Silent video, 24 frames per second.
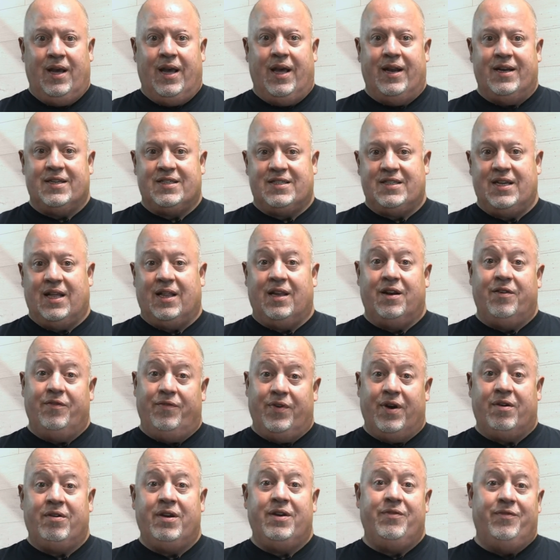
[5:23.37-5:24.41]
and to sell at a
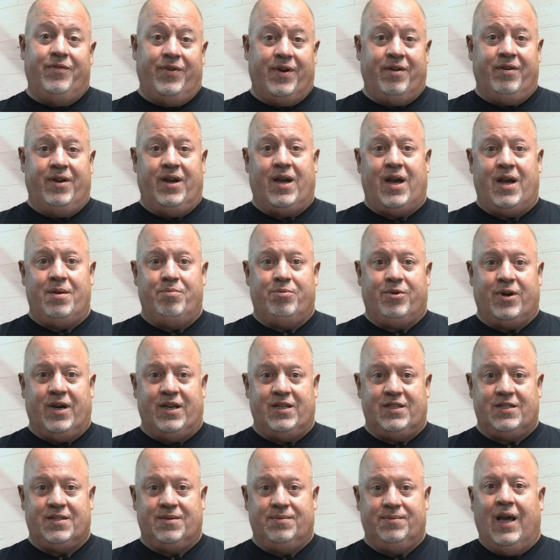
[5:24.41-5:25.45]
very, very high
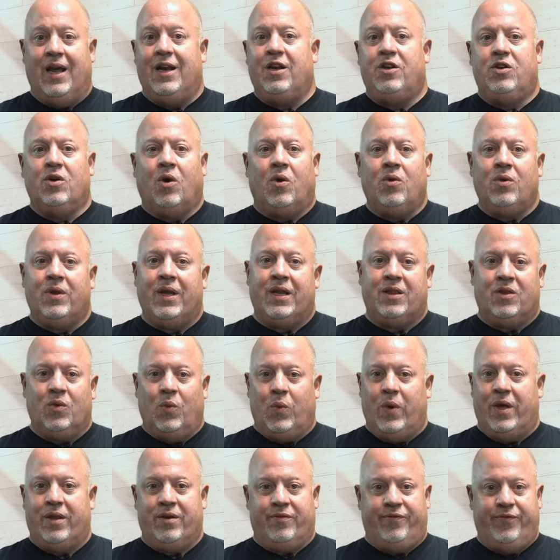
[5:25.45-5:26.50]
price. And don't let the
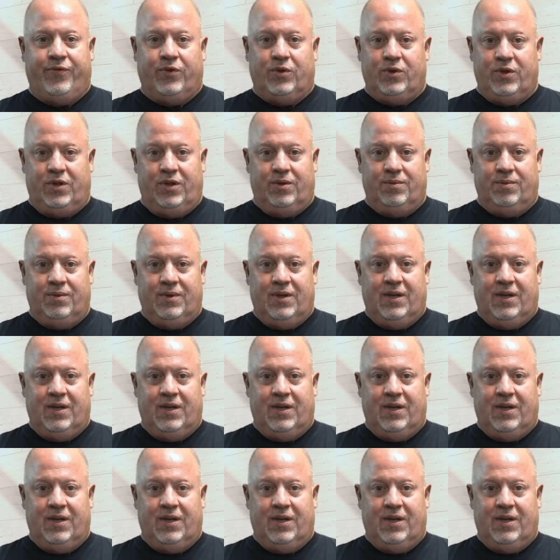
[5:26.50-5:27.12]
weather fool you.